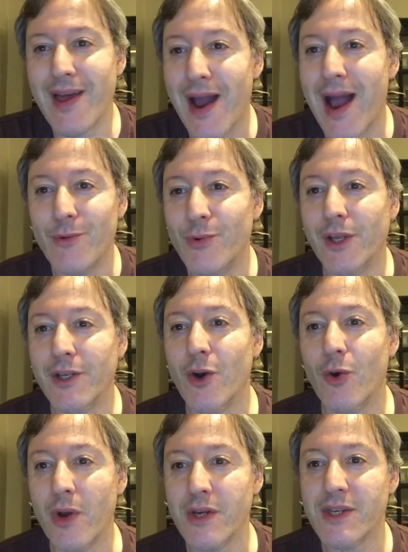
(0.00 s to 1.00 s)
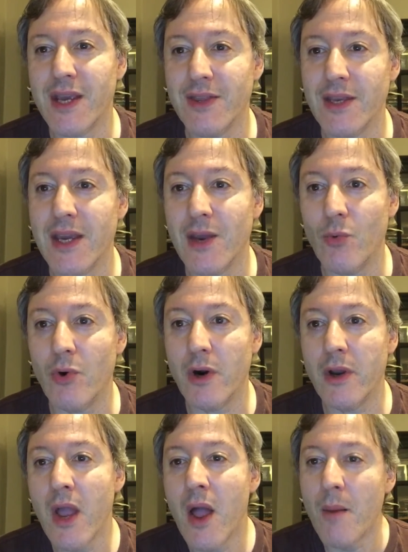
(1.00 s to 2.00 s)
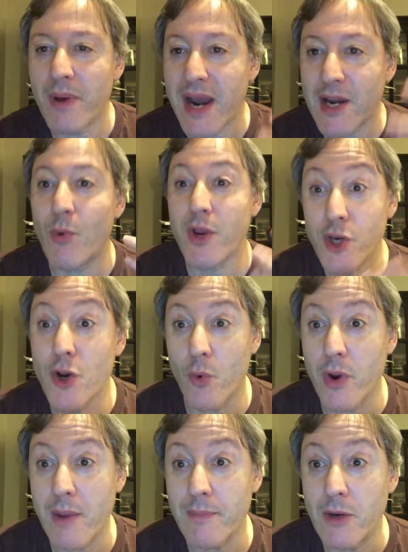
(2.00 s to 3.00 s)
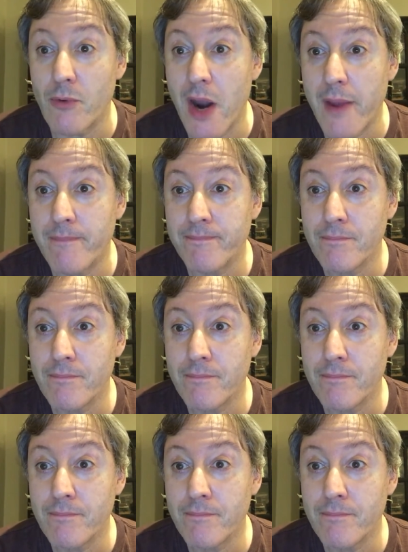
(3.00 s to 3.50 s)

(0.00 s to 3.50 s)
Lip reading: I really don't want to say the N word. But anyway, you know what I mean, right?